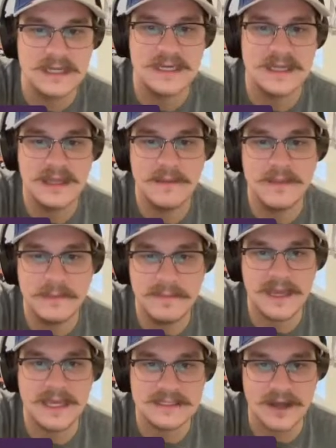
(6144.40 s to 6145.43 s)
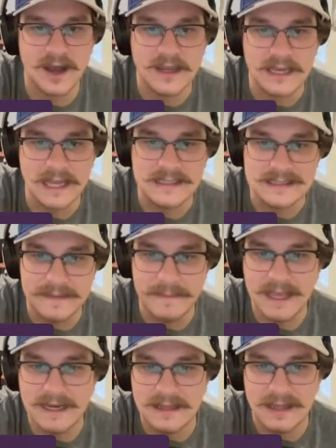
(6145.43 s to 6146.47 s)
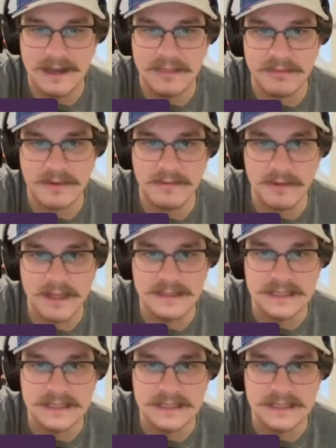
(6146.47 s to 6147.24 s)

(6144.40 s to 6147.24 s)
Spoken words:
the biggest knock against him. And he allowed 3 runs,